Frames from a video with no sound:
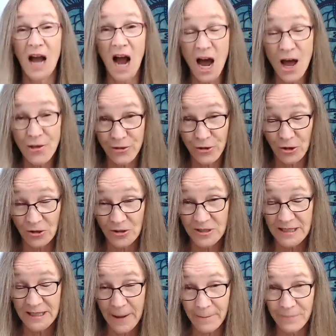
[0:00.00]

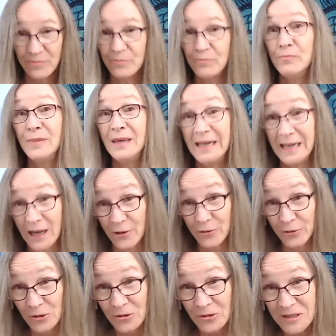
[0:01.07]
others, many
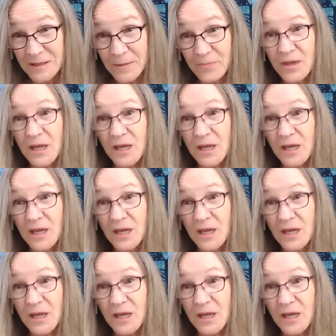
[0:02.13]
others,